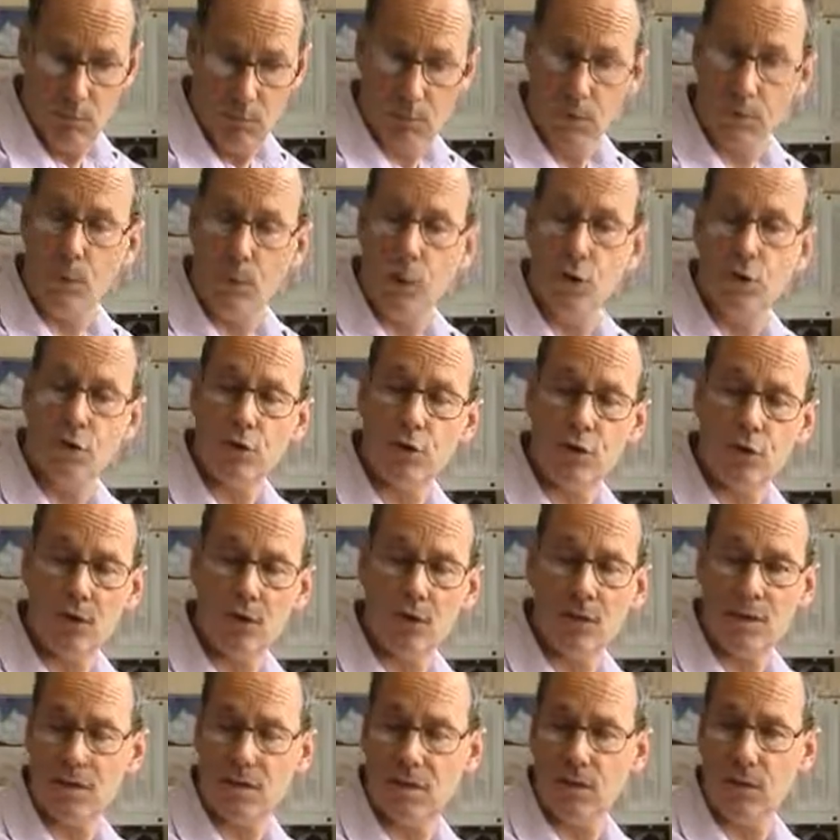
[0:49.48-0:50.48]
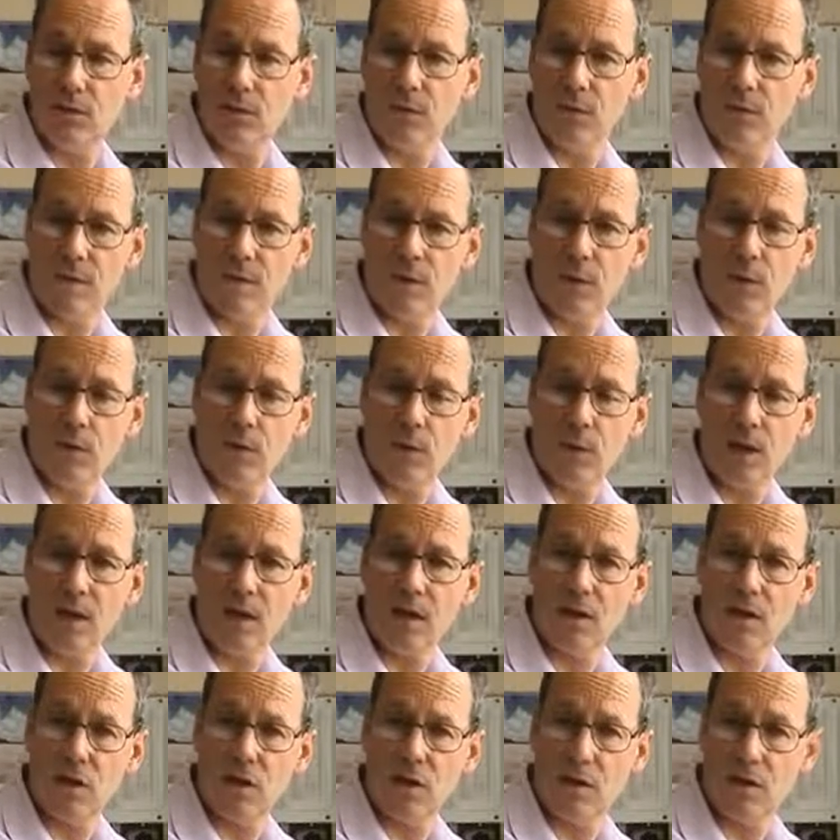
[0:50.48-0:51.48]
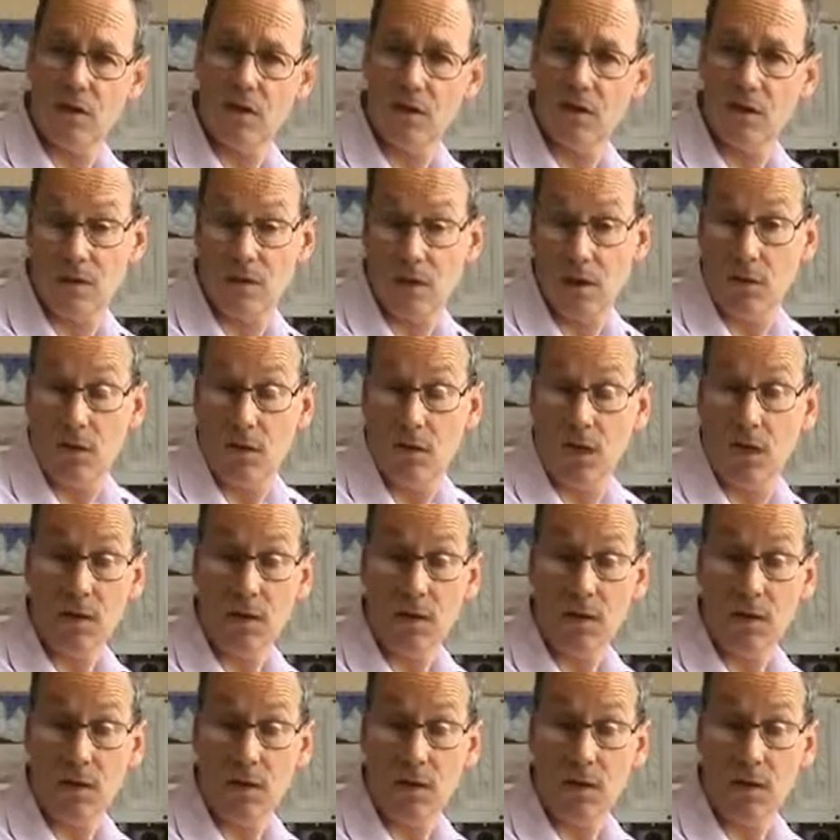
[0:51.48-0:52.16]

laboratories as self-contained packages so that